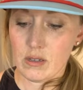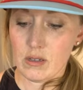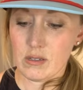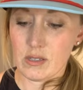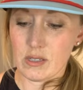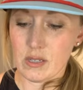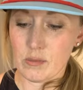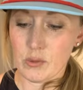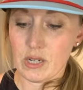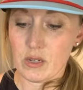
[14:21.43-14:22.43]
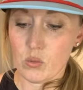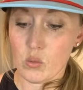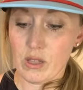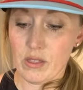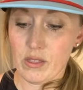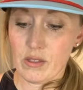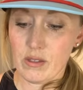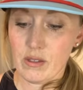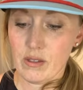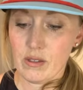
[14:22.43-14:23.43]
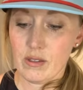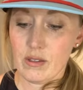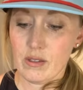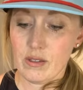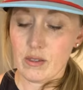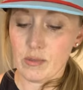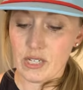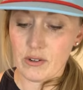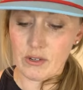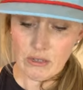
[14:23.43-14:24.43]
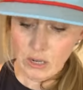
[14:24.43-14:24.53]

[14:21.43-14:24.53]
Since I'm doing it with the material.